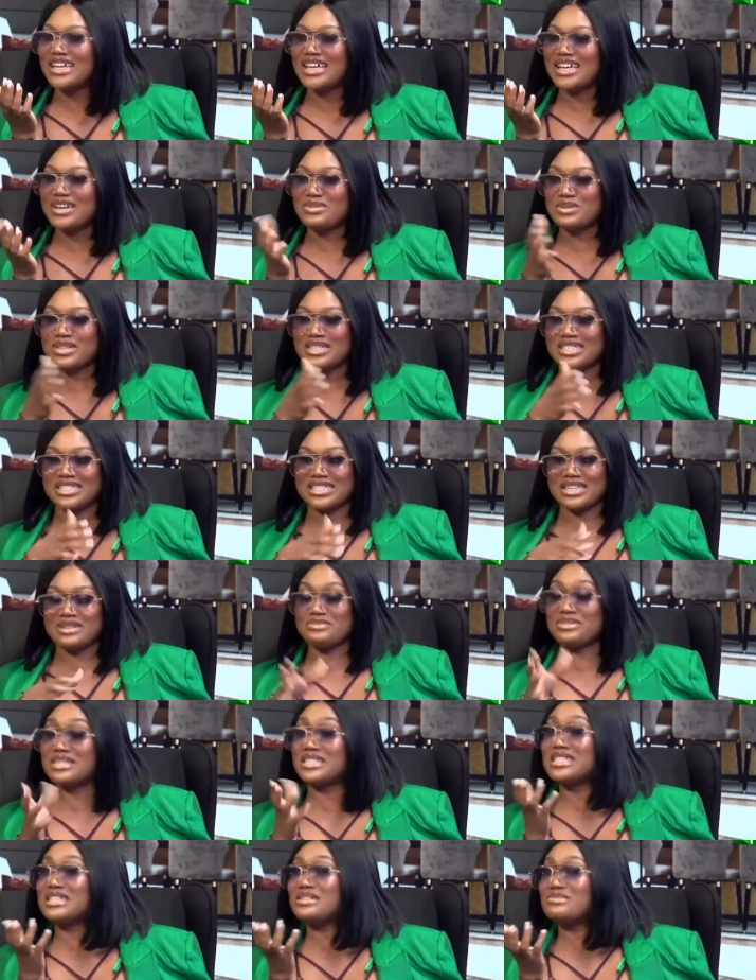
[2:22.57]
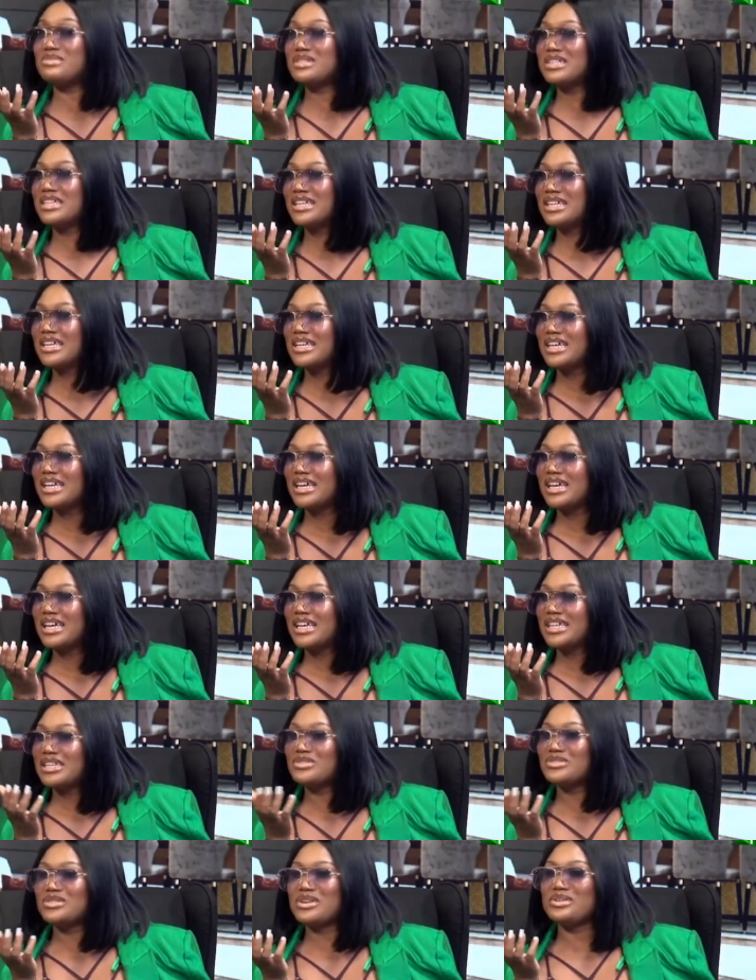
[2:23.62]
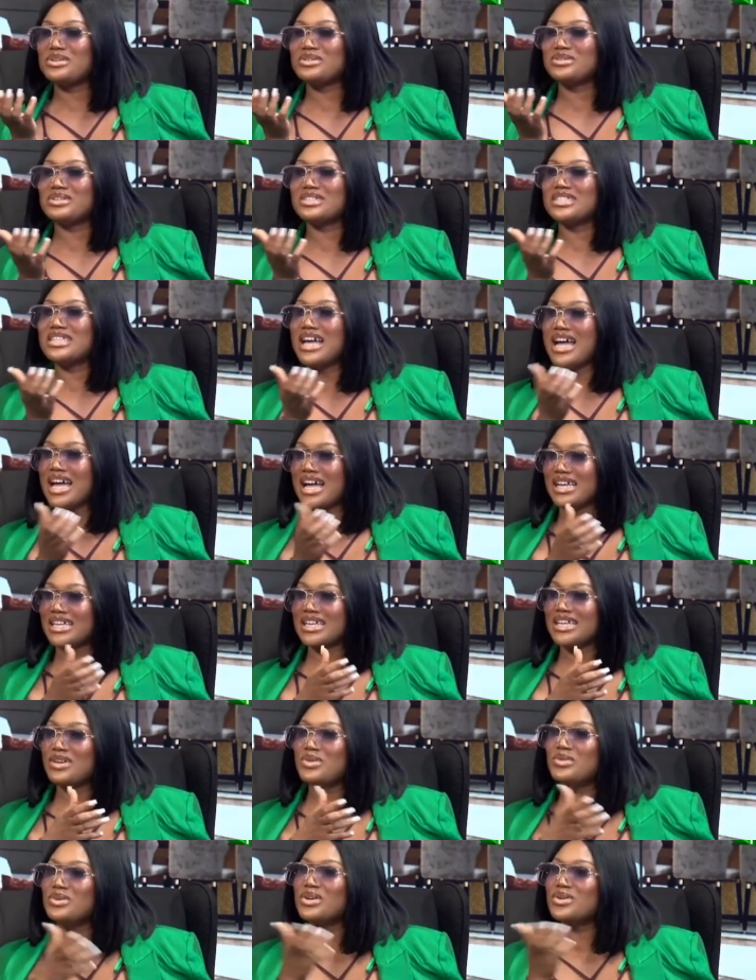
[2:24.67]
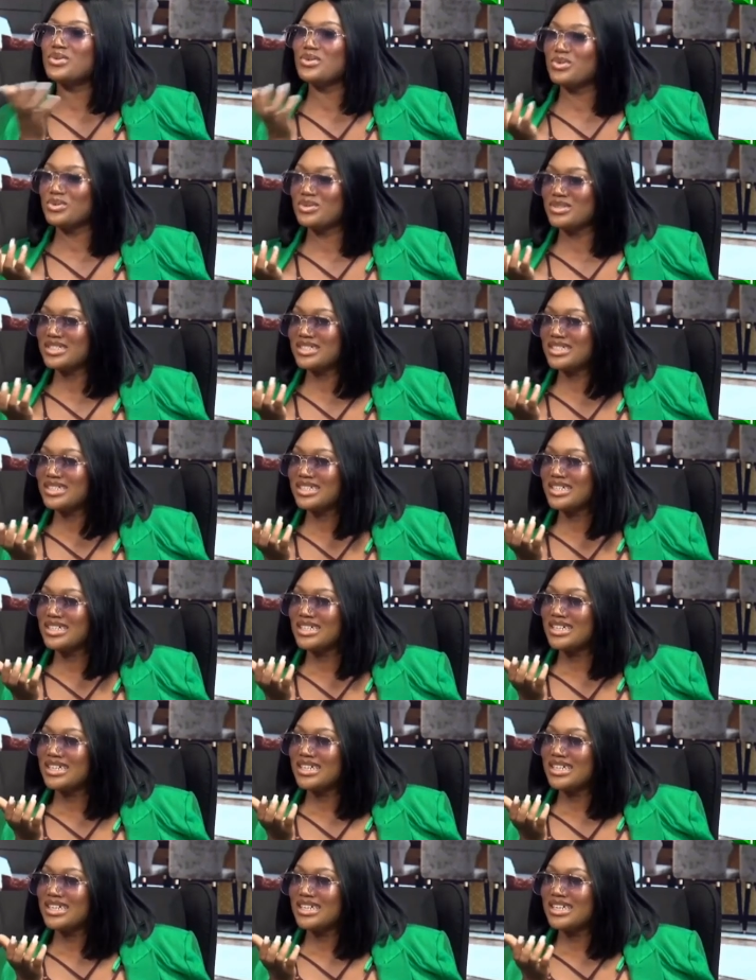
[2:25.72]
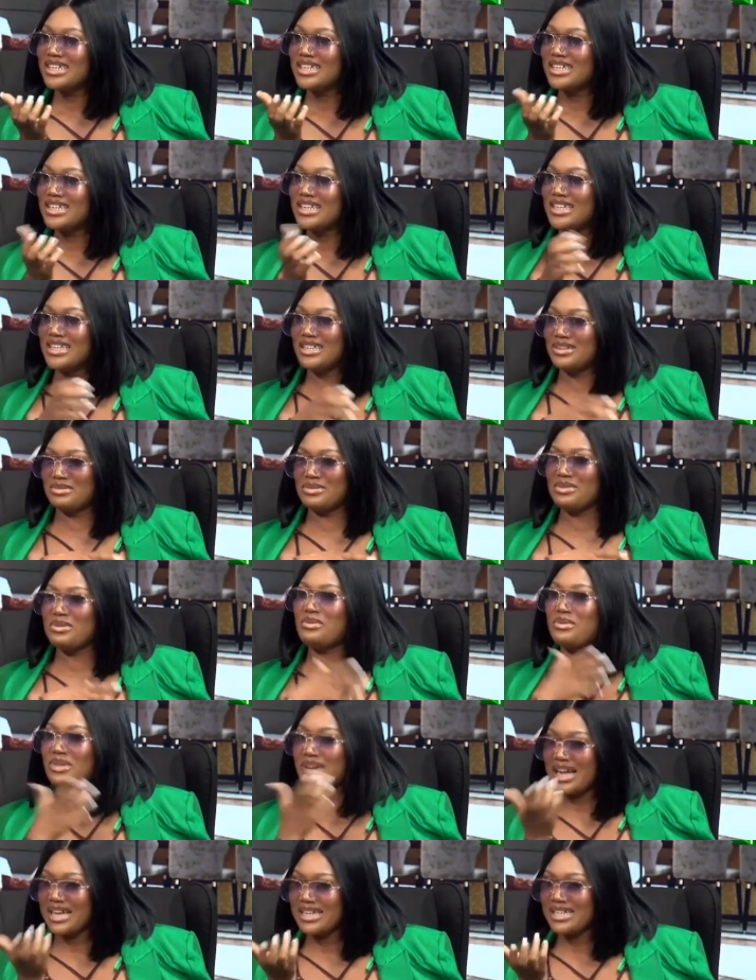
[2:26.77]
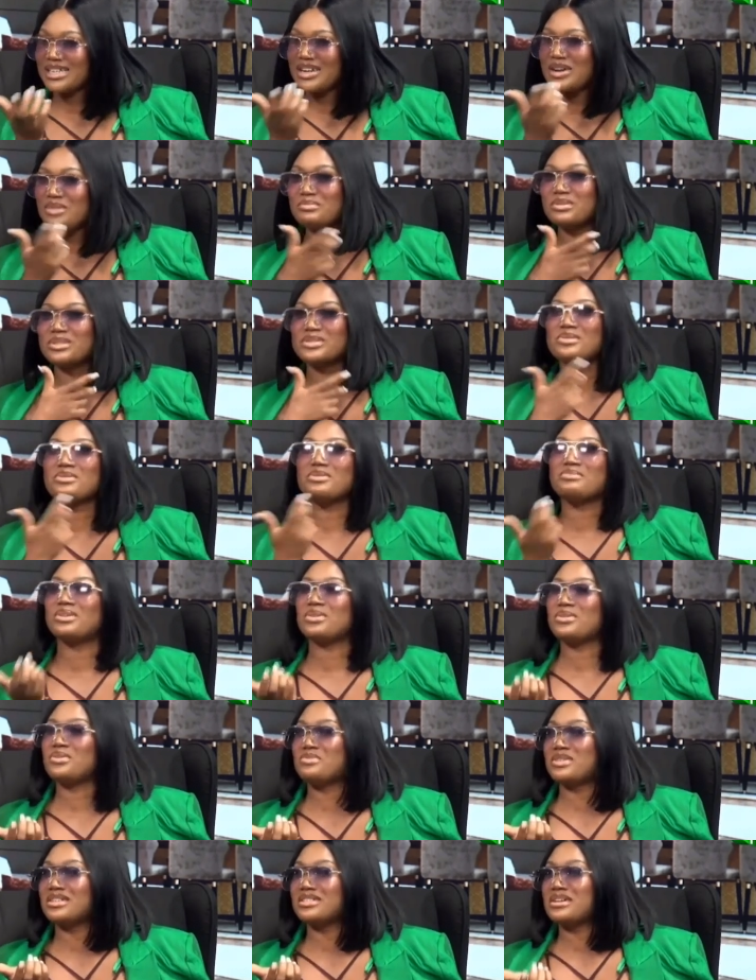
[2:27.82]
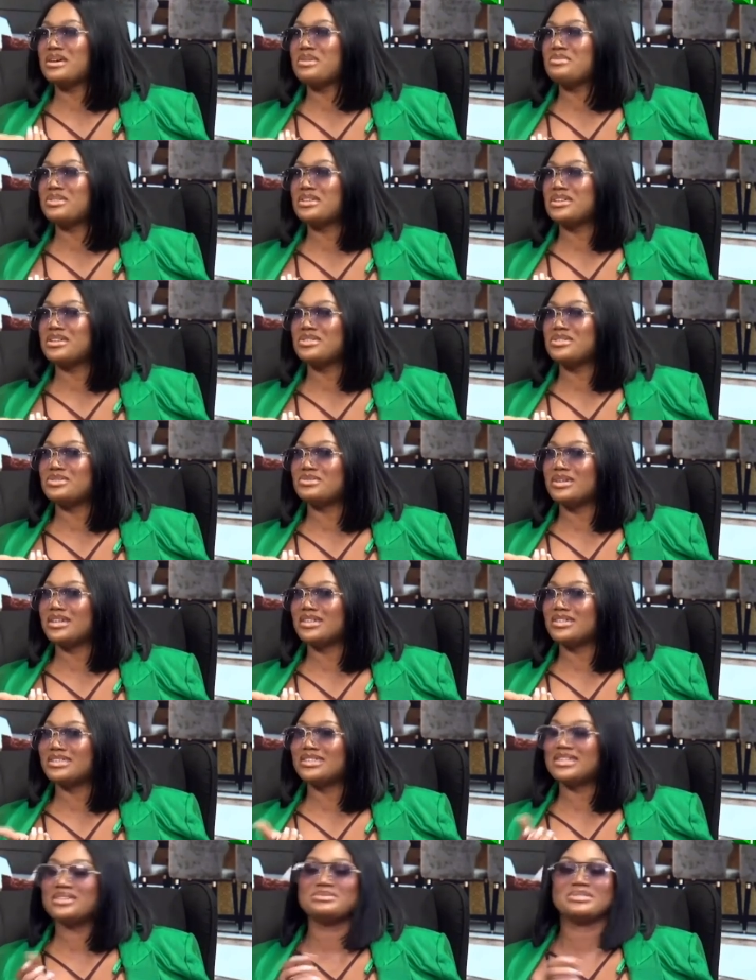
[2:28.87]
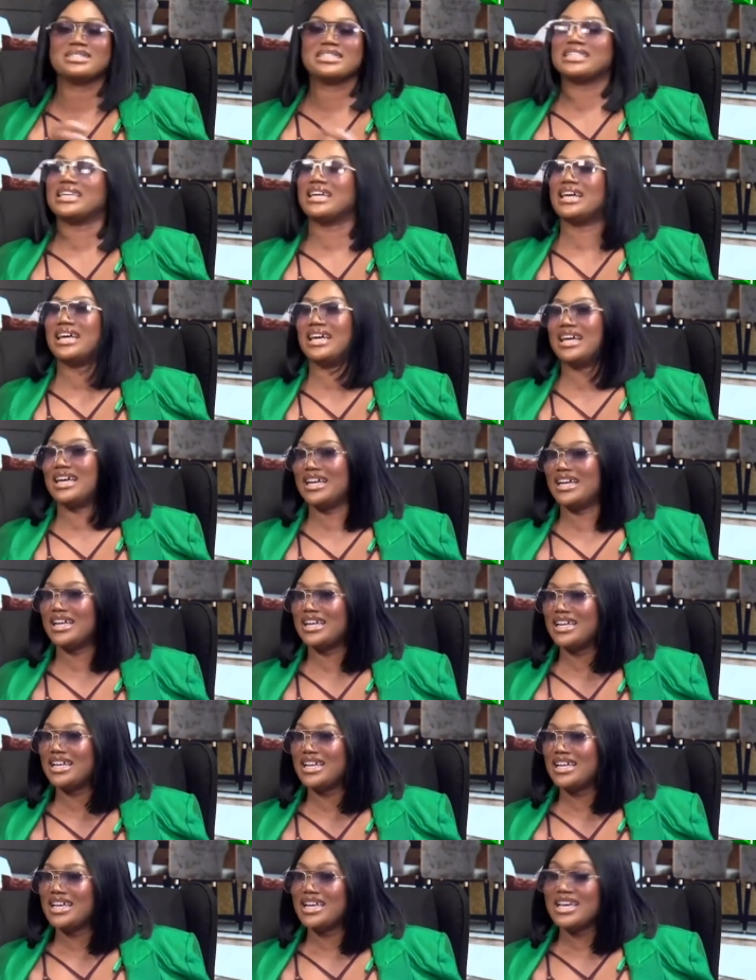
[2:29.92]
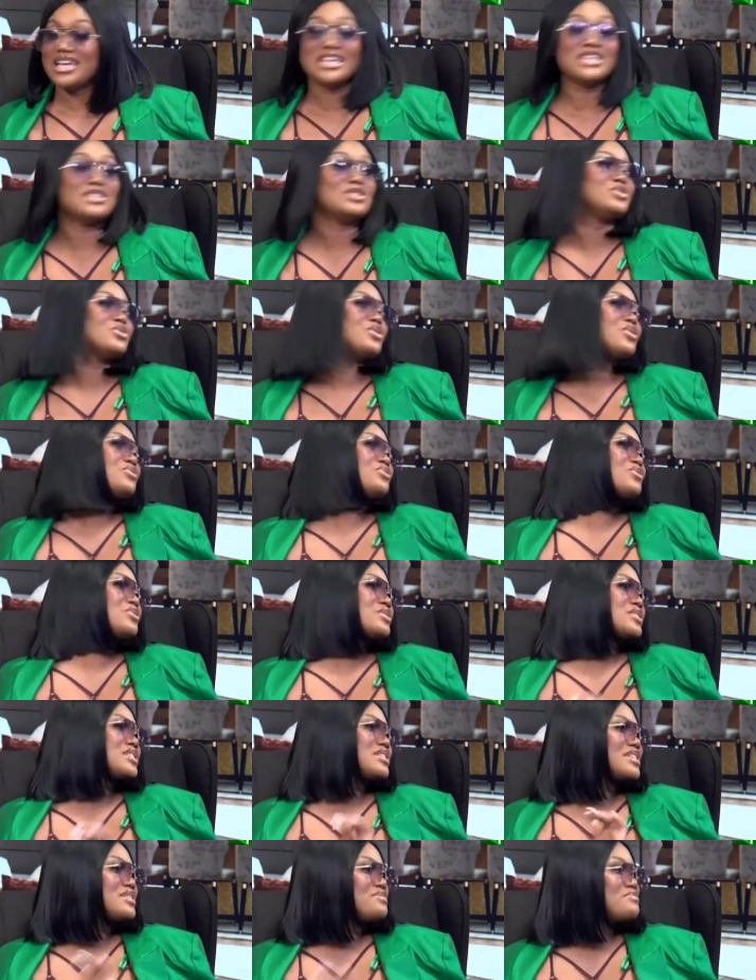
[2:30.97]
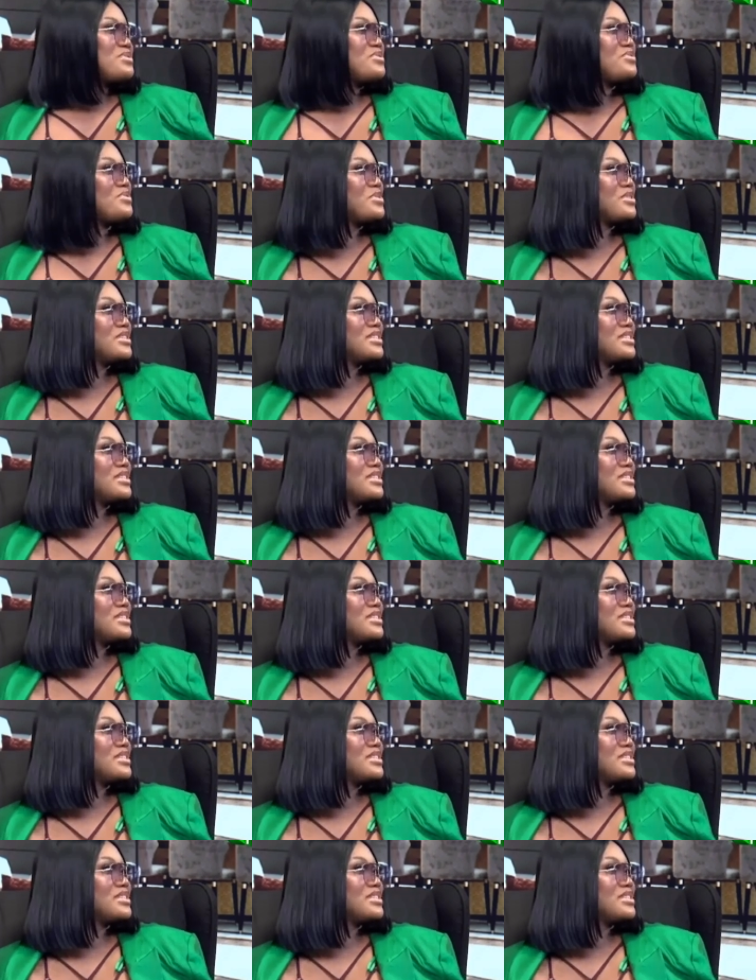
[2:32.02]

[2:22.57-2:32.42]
It was some scene, be. You tried, you know, say, ah, oh, you're good. I didn't know person about myself, be here, Juma. I'm saying, ah, into a force, me,